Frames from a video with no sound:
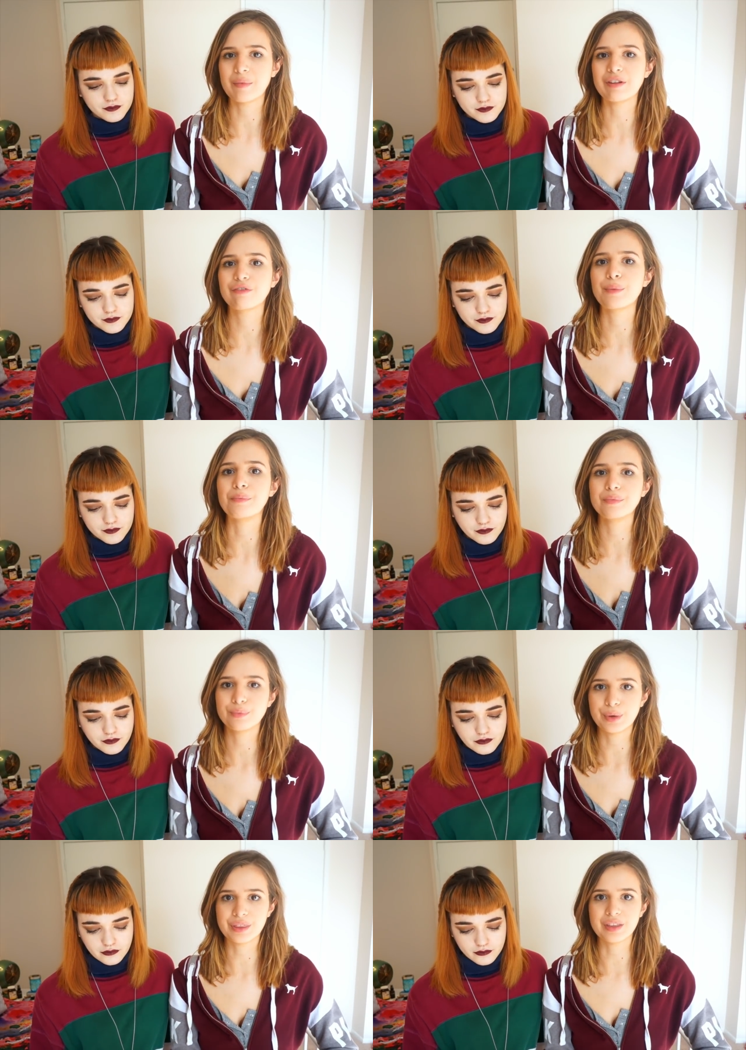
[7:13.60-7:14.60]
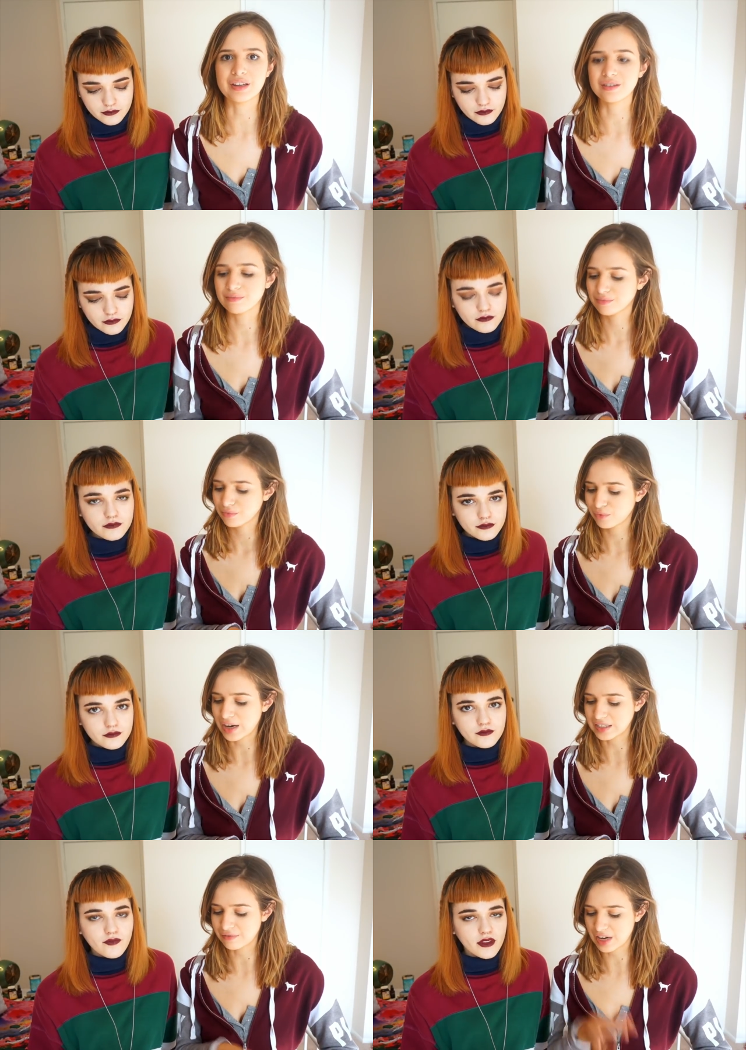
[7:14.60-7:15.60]
Speaker 1: coming from with the
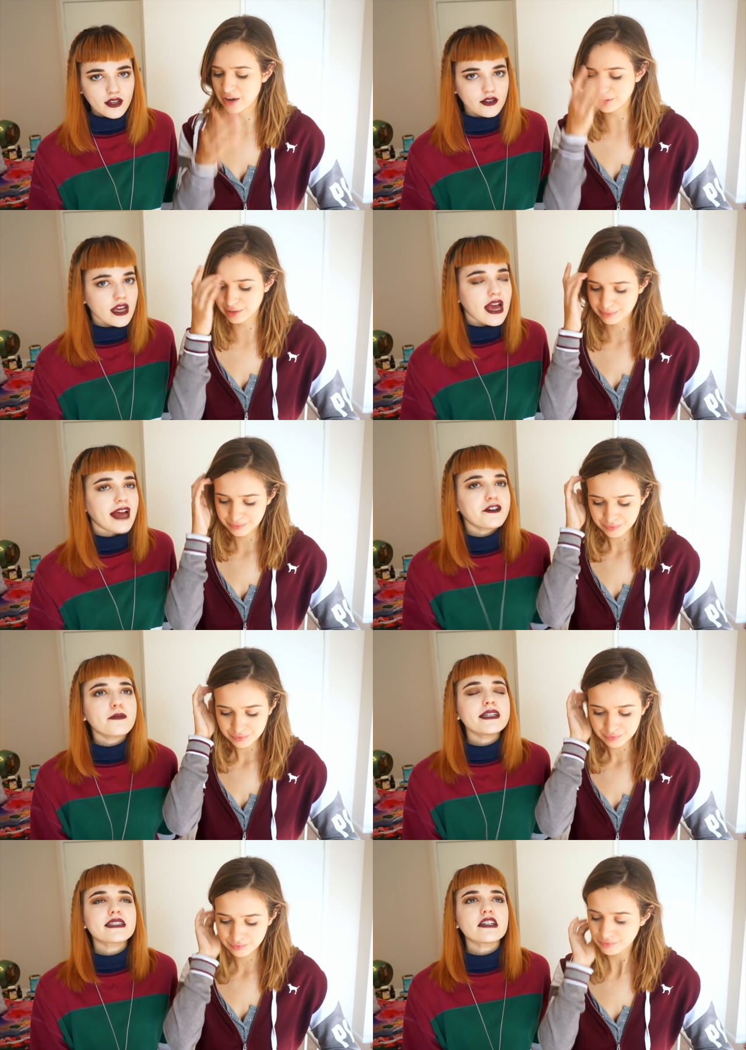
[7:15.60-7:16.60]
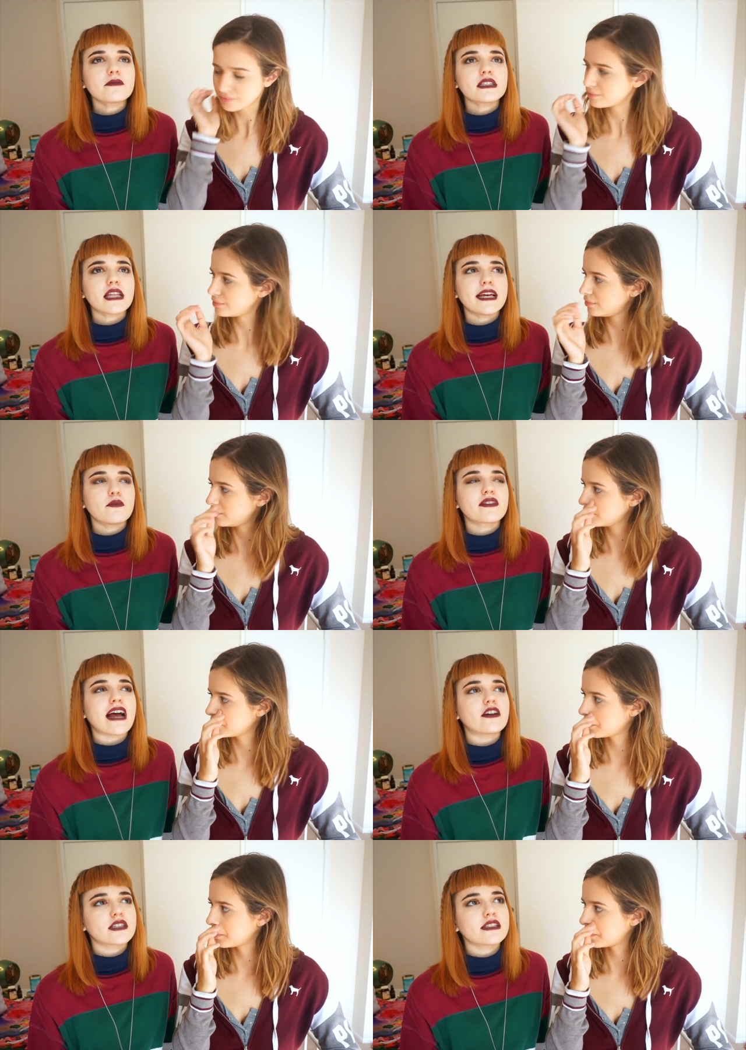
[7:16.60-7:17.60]
rising videos.
Speaker 2: And nobody's gonna relate
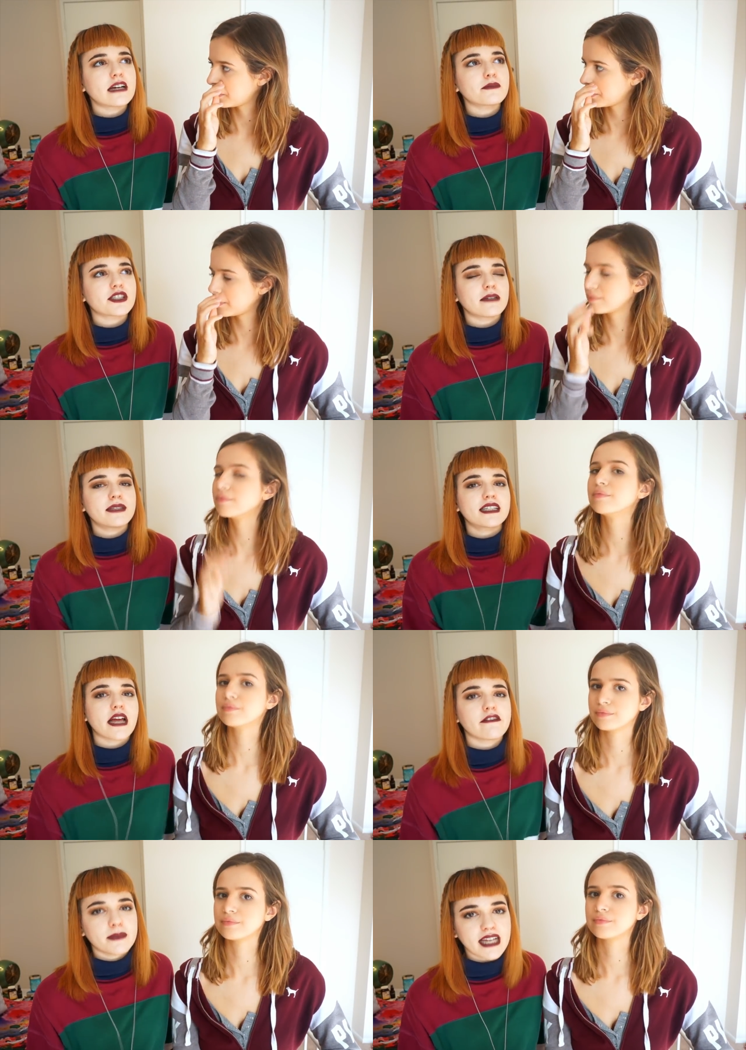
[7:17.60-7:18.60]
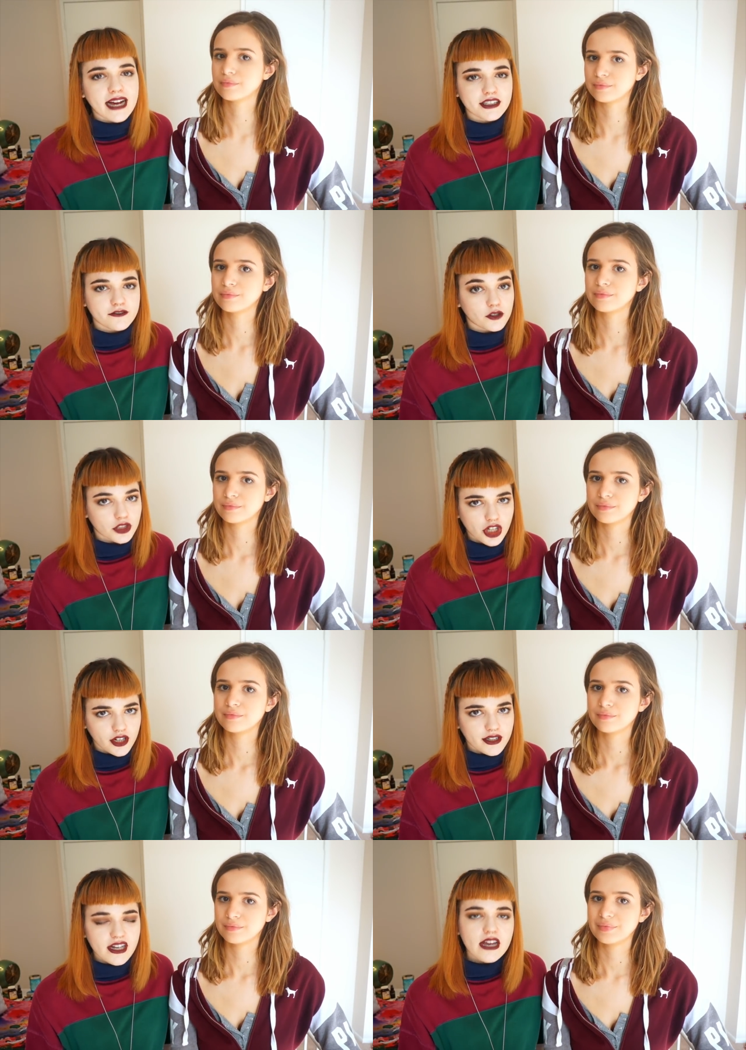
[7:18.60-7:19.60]
1010% because everybody has a full
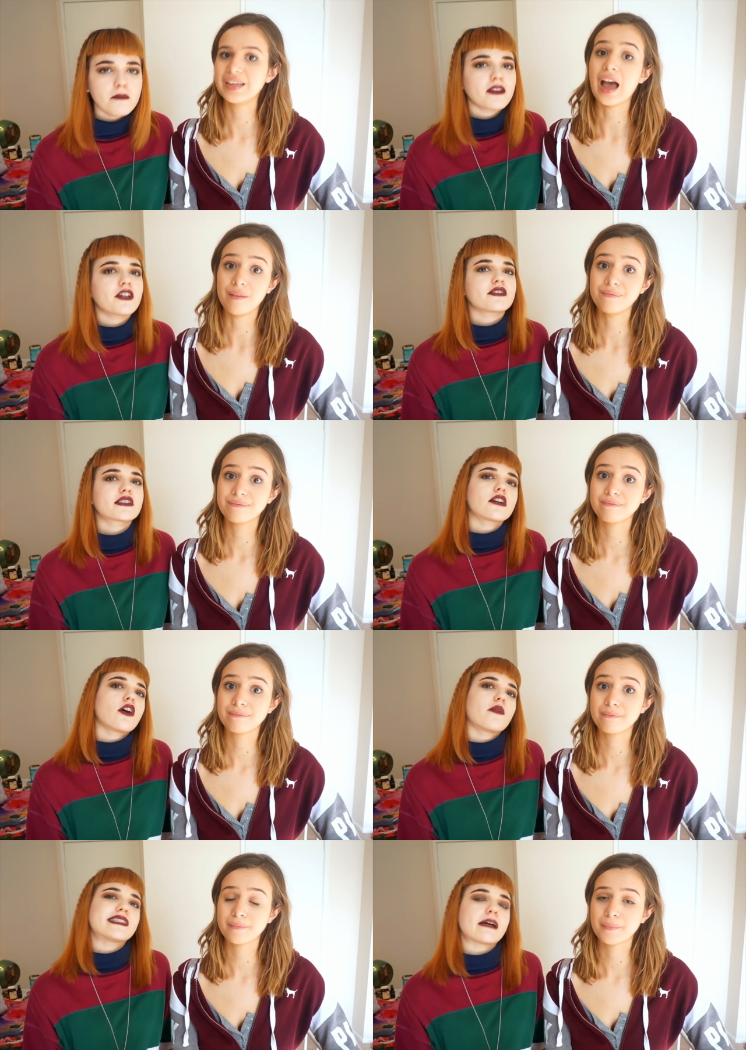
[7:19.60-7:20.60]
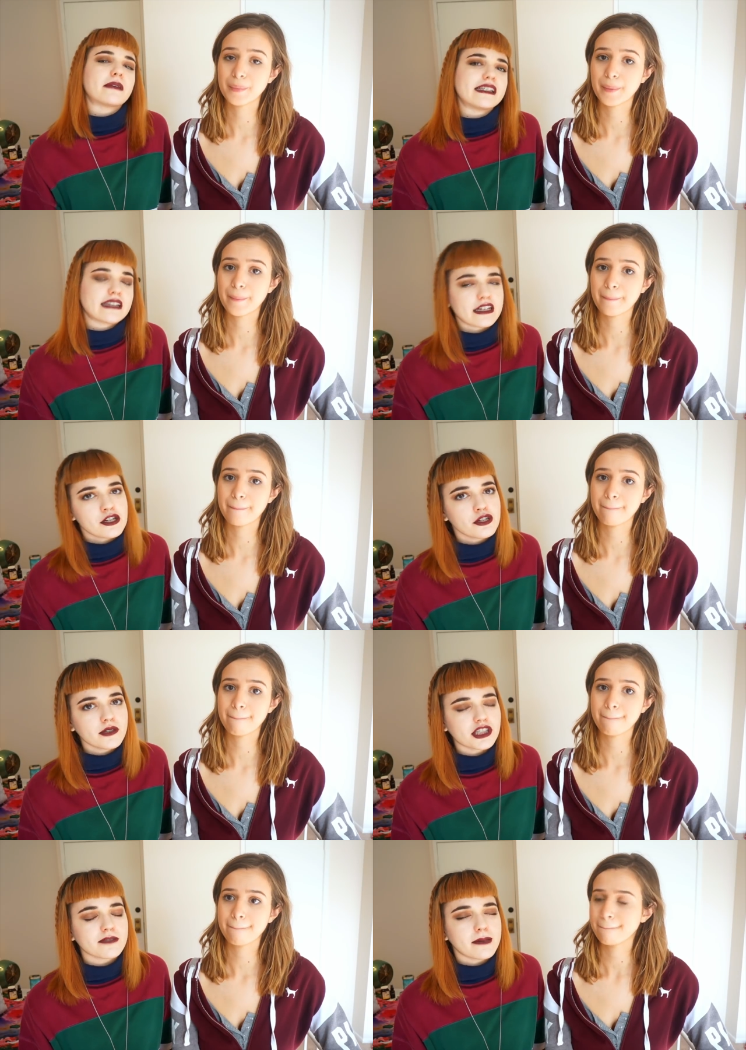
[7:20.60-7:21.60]
chart. Yeah. But there's still always that piece in you,
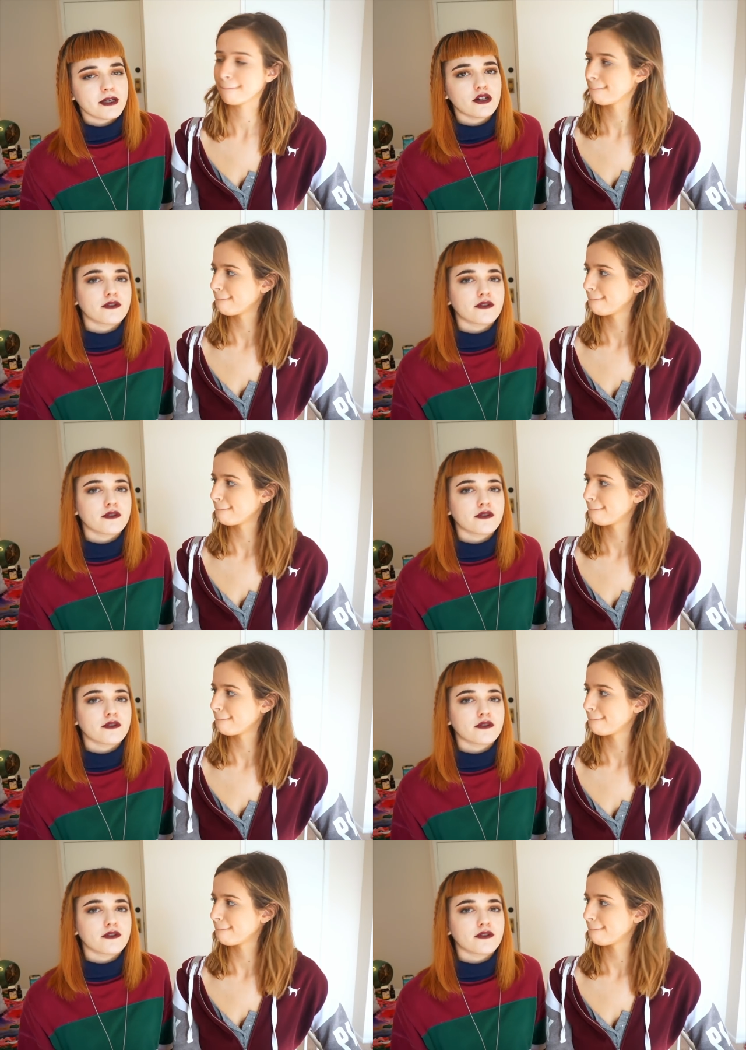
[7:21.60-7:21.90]
it just might be